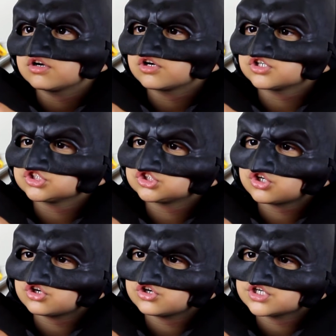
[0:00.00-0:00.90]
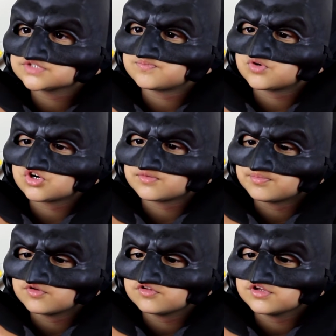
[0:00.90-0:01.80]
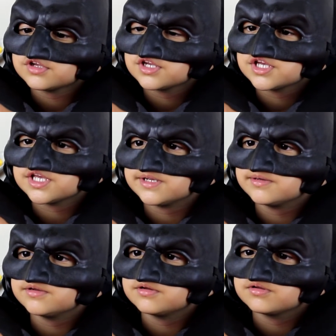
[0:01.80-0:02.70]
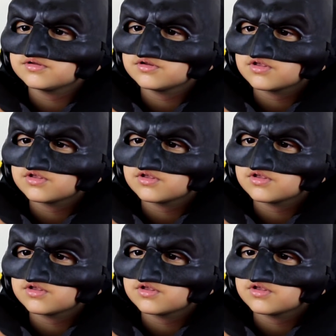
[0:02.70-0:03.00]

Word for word: her shirt is purple and